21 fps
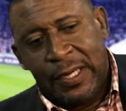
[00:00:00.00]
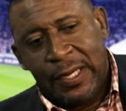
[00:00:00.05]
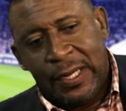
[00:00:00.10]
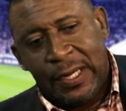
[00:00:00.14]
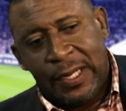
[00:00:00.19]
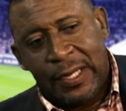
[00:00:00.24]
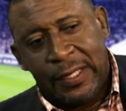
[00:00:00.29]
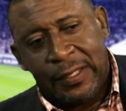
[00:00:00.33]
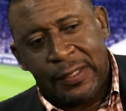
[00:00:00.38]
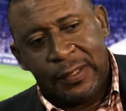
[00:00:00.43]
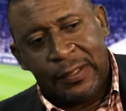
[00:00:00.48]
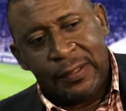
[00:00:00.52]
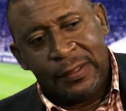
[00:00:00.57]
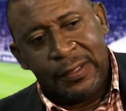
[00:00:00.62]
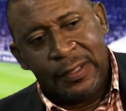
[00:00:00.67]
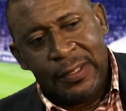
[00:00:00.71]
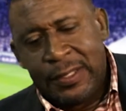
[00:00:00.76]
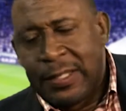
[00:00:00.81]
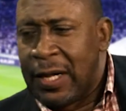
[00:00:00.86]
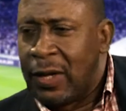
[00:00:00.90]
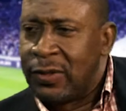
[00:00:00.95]
And
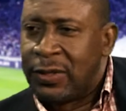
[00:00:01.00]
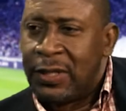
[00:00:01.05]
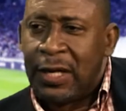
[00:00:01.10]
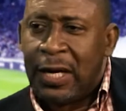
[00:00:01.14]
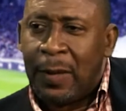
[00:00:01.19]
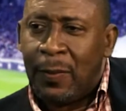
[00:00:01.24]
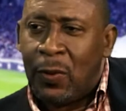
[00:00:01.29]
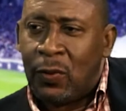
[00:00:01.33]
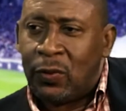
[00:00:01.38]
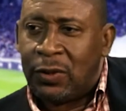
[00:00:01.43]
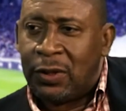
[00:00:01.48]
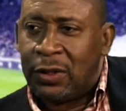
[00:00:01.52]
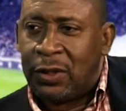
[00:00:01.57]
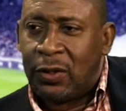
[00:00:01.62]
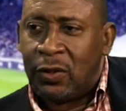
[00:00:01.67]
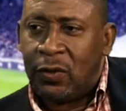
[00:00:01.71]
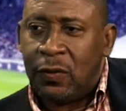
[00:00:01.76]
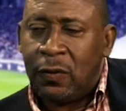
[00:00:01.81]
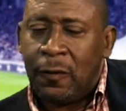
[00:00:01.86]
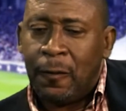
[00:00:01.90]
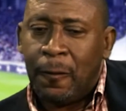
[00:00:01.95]
he said, I'll think about it, you
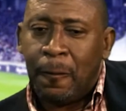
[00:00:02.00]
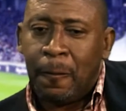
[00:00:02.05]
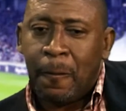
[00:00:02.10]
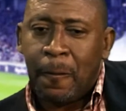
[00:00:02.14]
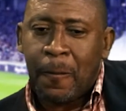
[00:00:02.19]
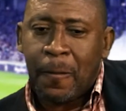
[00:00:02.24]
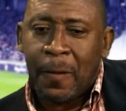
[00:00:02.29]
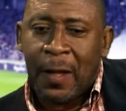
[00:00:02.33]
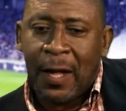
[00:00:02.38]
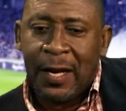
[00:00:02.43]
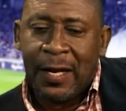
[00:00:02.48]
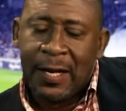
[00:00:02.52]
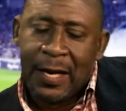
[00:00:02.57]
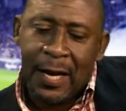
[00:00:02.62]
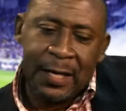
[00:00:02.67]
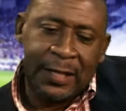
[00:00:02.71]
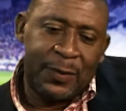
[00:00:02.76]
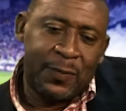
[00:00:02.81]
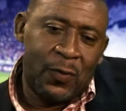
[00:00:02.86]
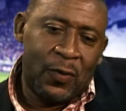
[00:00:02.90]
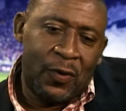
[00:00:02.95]
know. And the
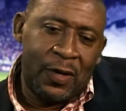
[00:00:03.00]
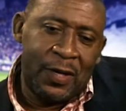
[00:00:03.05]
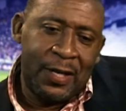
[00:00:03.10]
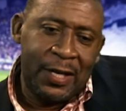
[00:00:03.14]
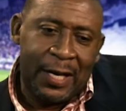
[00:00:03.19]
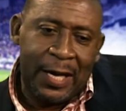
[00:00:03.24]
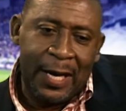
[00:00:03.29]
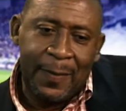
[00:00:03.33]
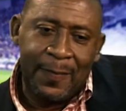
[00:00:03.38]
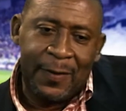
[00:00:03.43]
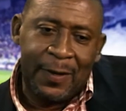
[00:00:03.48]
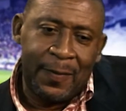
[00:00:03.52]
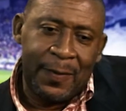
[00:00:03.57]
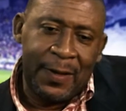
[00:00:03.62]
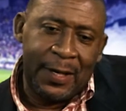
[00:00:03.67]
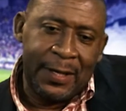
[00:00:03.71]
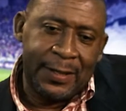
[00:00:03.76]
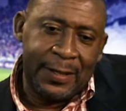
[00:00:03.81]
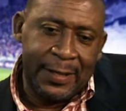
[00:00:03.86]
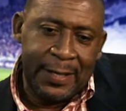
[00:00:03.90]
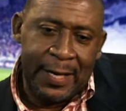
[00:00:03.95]
next morning he came to me
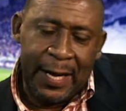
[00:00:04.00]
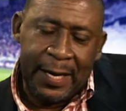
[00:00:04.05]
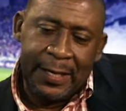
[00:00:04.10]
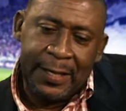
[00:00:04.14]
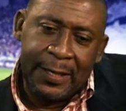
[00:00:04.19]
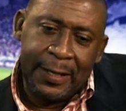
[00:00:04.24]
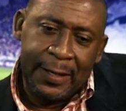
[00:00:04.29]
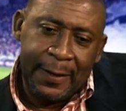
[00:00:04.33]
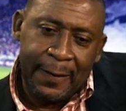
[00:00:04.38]
and he said, Daddy,